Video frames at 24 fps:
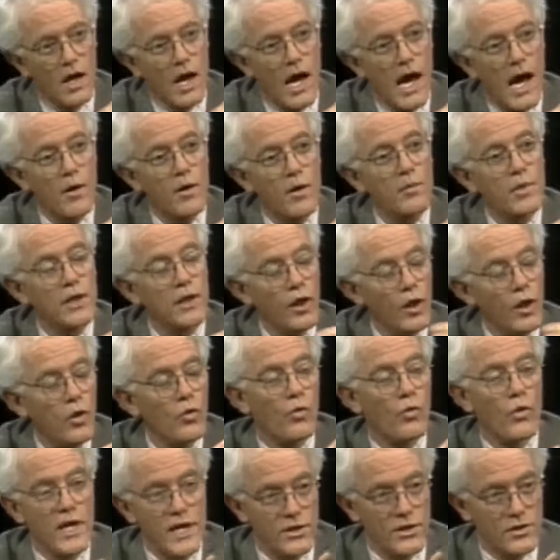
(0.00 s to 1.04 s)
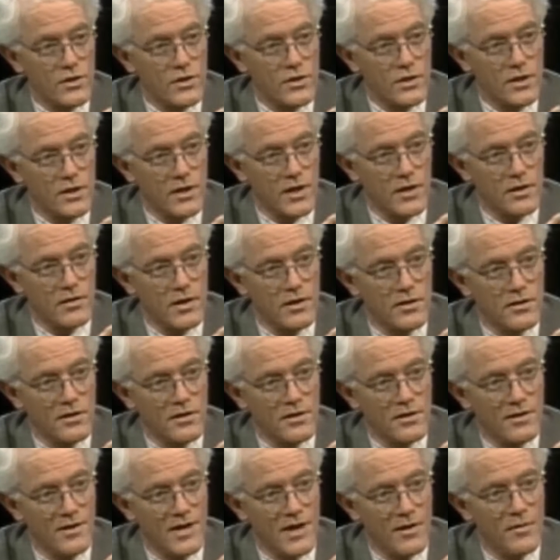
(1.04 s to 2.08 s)
I would have been researching like crazy.
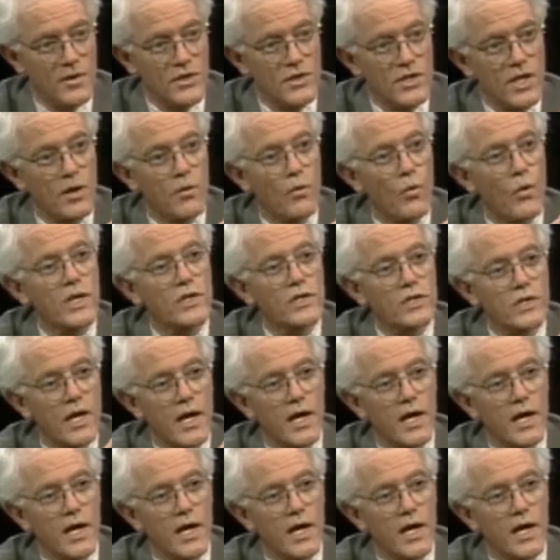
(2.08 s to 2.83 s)
I would have been saying, which